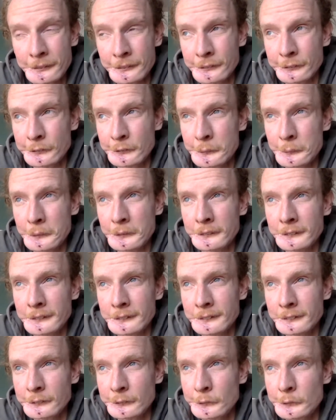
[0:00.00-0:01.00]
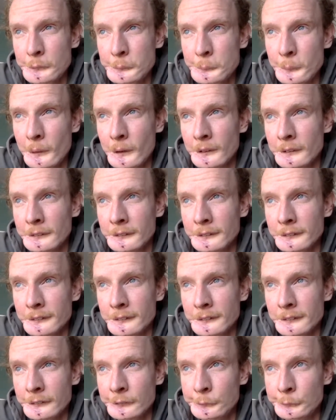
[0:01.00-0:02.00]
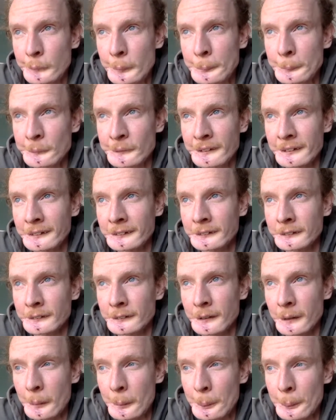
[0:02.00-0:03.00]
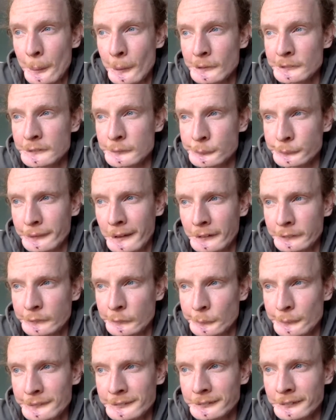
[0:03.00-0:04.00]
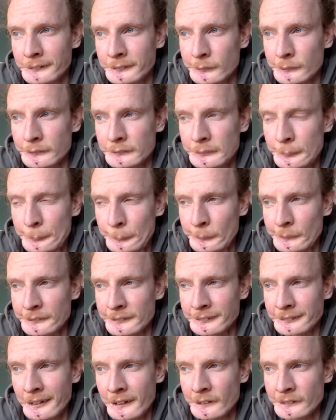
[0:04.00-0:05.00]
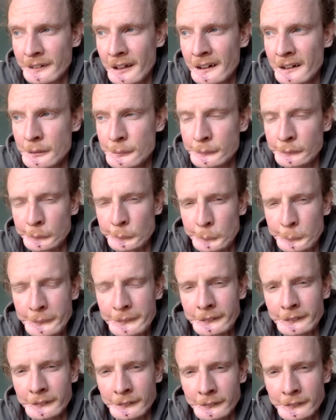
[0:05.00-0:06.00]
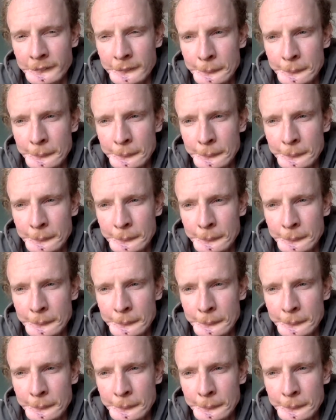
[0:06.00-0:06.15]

You are attributing a bunch of characteristics to this person that are not even real